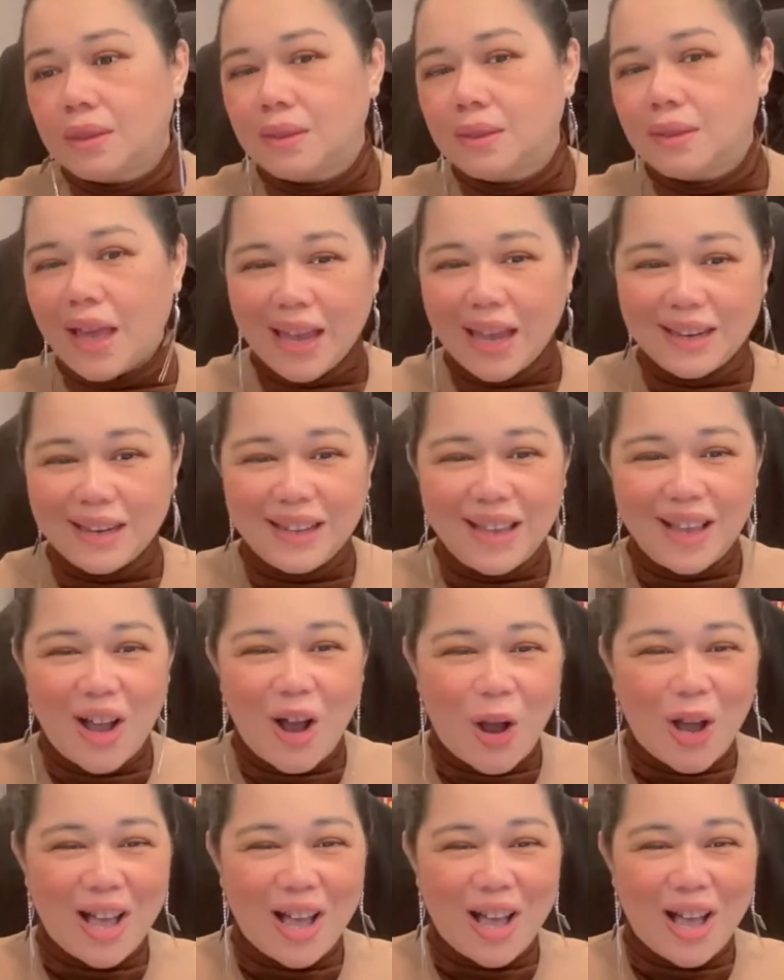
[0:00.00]
And
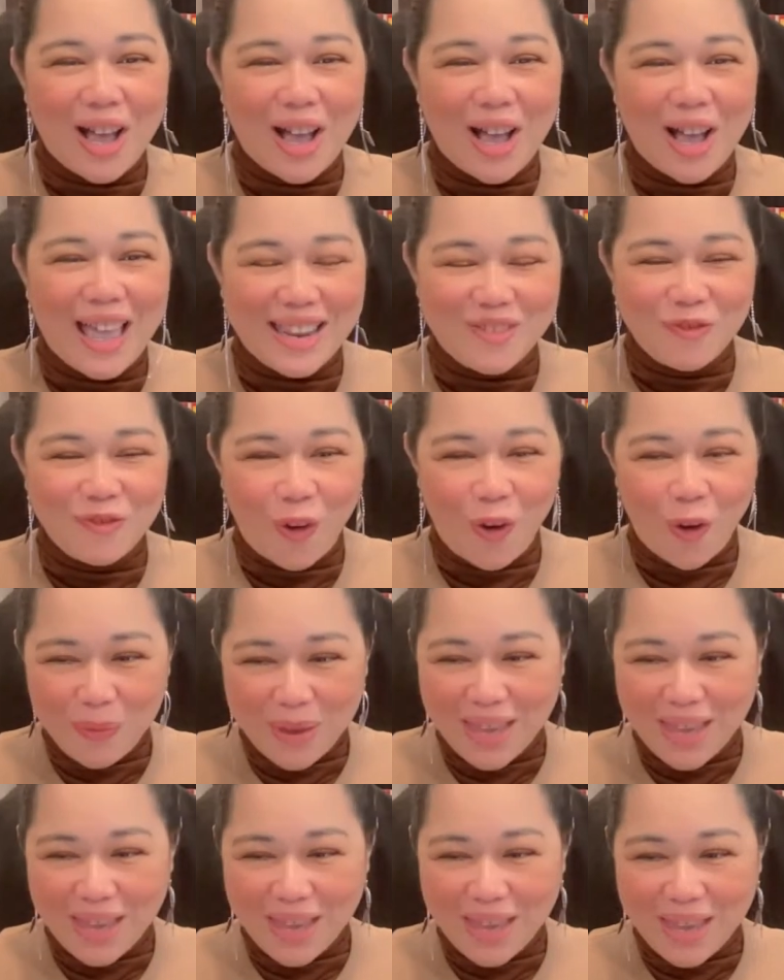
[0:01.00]
for
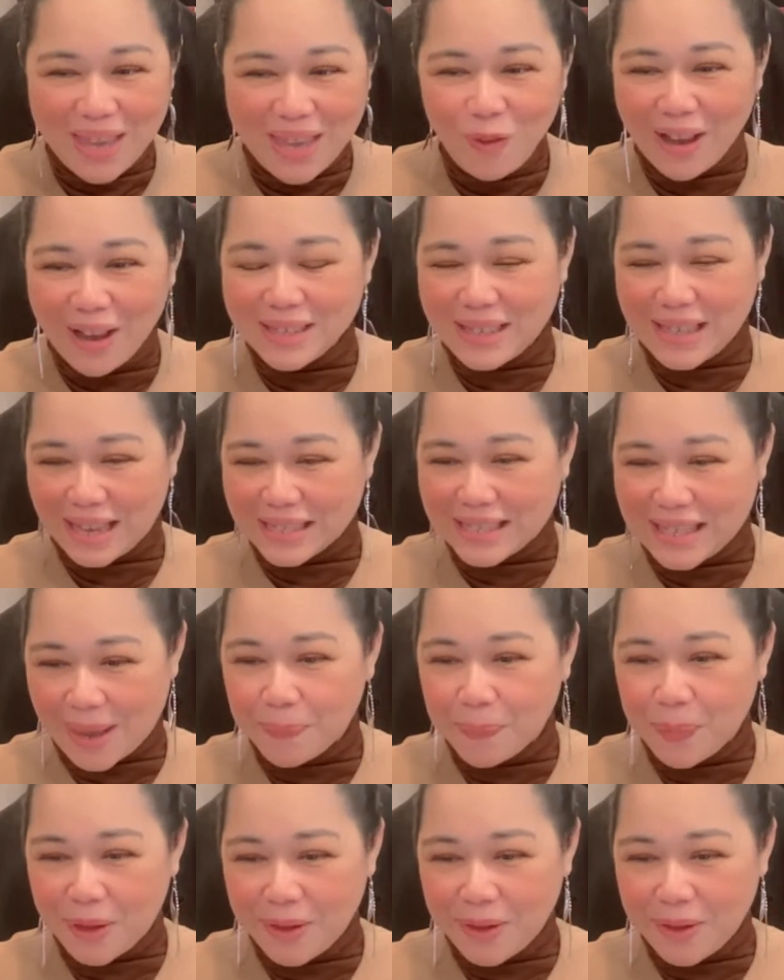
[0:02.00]
me wise, like
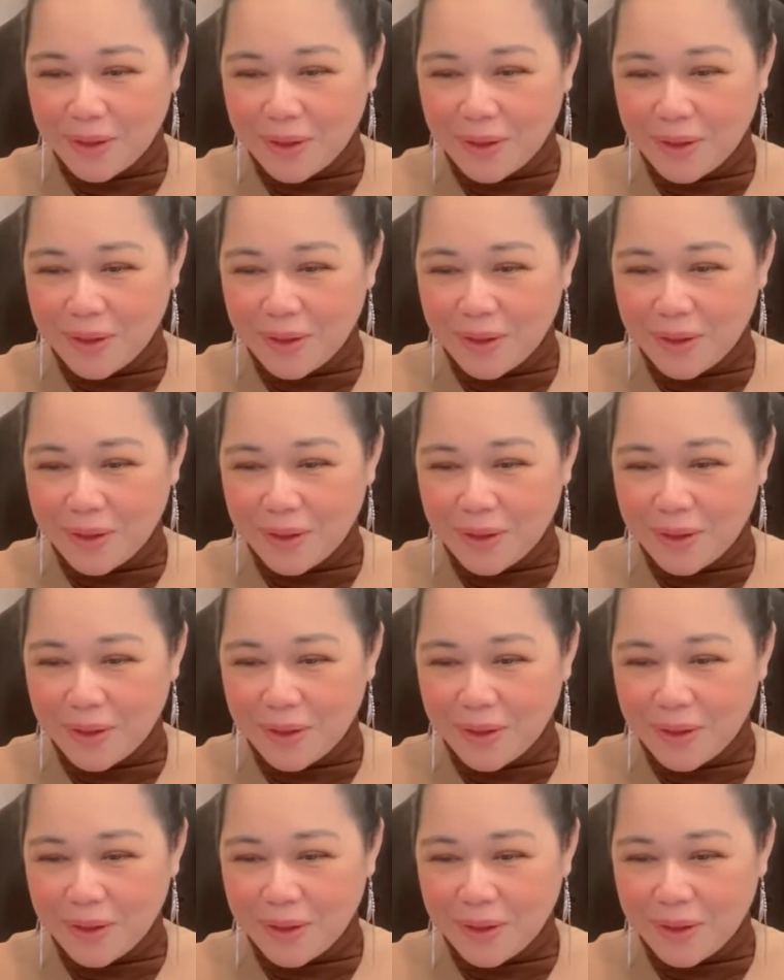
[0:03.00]
example,